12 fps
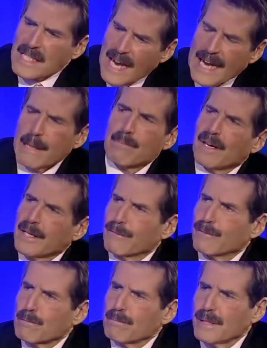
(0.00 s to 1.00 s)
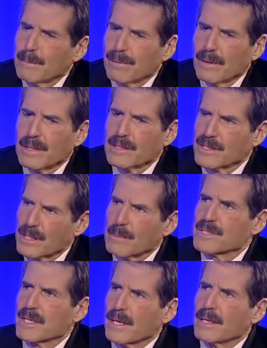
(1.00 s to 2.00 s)
Take money from people and
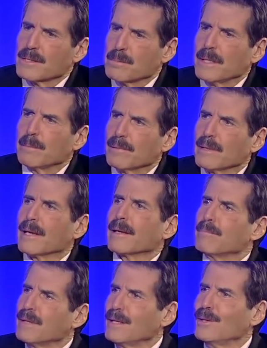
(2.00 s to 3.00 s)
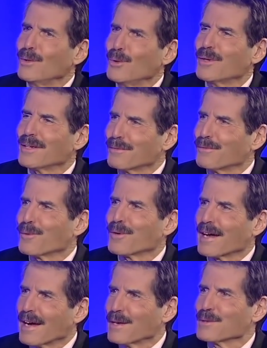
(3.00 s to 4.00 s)
subsidize people like me who can
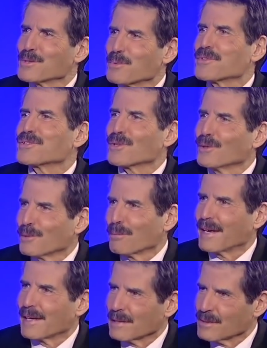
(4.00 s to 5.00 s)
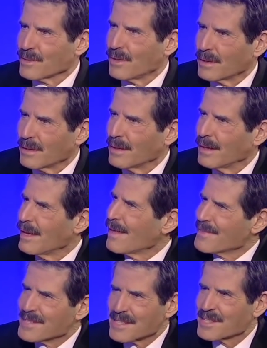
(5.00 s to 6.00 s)
afford a house with solar panels on it.
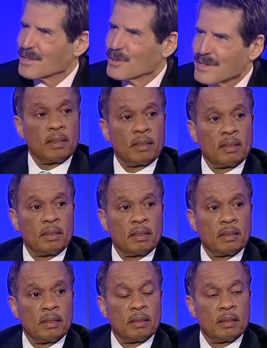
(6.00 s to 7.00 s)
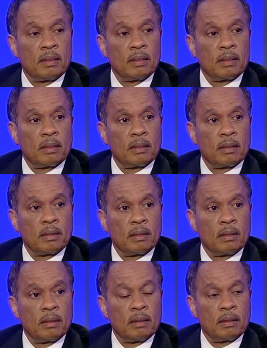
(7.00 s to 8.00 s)
This is a good thing, and it's going to have any
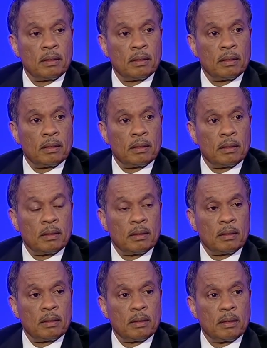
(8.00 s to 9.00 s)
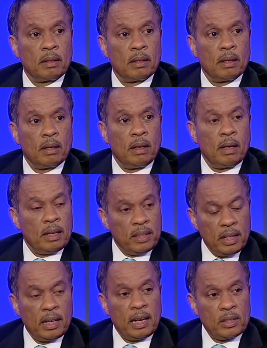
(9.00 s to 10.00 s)
effect on climate change? I
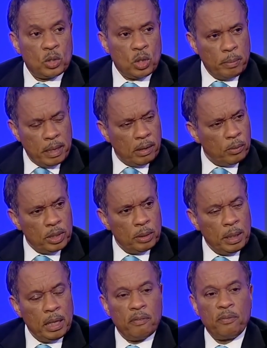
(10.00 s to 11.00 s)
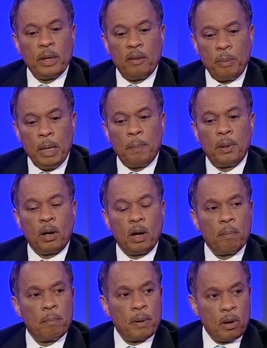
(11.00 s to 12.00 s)
think it has a tremendous... What do you mean? If people
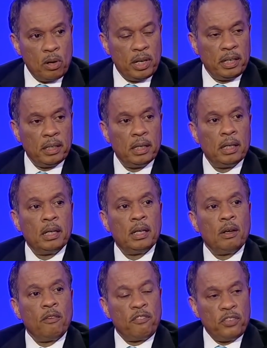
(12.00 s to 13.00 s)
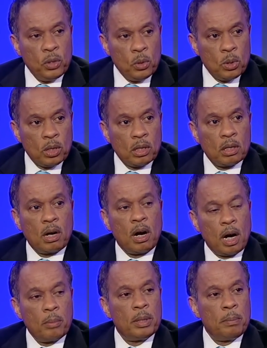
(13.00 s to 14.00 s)
are burning fewer
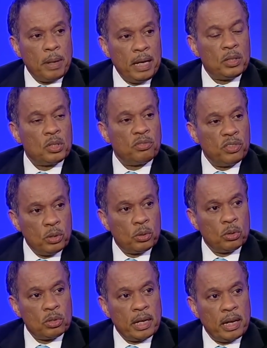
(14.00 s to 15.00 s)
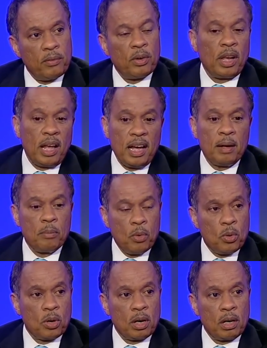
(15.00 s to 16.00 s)
carbon-based fuels and relying
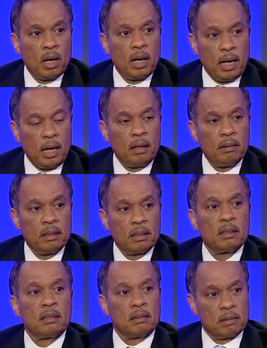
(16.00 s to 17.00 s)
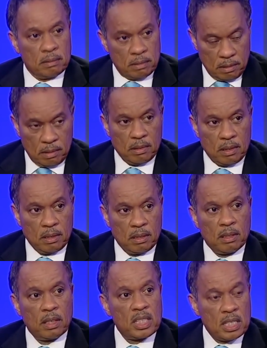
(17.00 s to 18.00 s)
more on
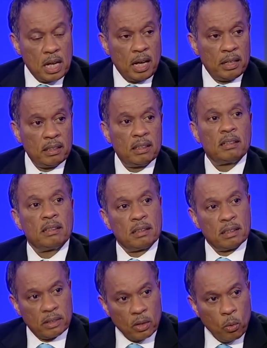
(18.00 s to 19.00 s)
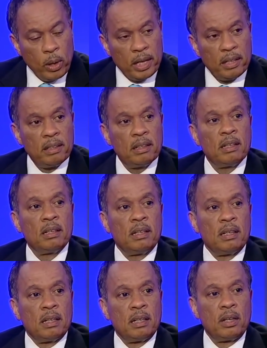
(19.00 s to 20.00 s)
the sun, the wind,
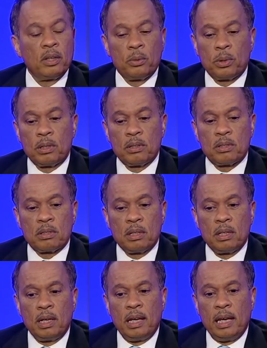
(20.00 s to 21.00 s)
in other words,